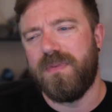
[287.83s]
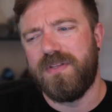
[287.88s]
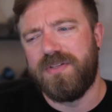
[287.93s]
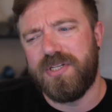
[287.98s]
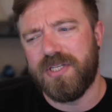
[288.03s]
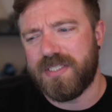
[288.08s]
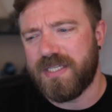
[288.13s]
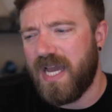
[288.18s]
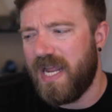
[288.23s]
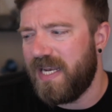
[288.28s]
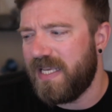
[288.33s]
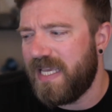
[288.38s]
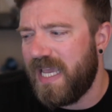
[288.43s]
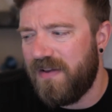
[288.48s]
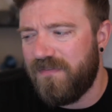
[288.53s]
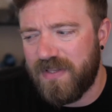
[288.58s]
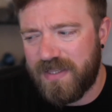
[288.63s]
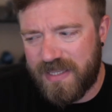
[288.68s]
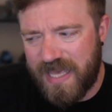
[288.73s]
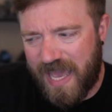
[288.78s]
Just kind of
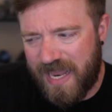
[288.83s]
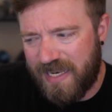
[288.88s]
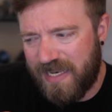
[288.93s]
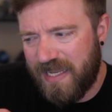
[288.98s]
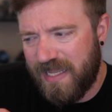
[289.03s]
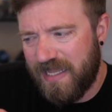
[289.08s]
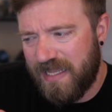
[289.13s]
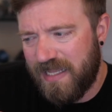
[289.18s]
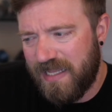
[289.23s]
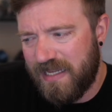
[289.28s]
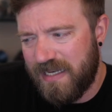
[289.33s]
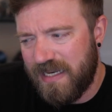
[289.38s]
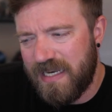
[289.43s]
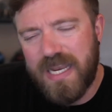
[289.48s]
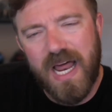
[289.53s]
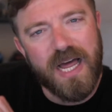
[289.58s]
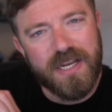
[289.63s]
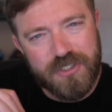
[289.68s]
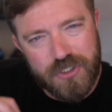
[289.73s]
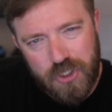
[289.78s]
gave it that
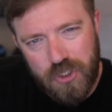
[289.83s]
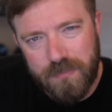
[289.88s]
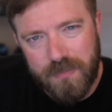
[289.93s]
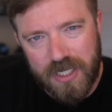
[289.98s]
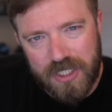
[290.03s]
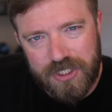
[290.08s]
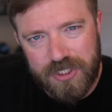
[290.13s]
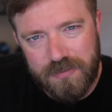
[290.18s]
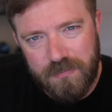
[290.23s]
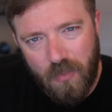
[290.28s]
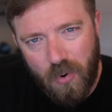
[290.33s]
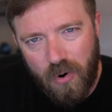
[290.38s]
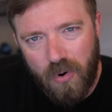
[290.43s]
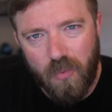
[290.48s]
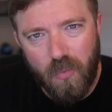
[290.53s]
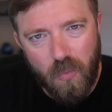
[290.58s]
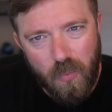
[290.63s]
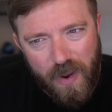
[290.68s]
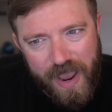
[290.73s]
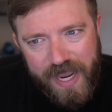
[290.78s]
not too much more
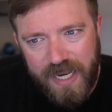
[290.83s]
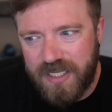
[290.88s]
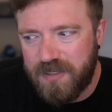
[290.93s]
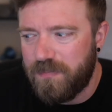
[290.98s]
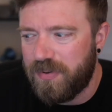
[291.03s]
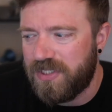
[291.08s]
weight,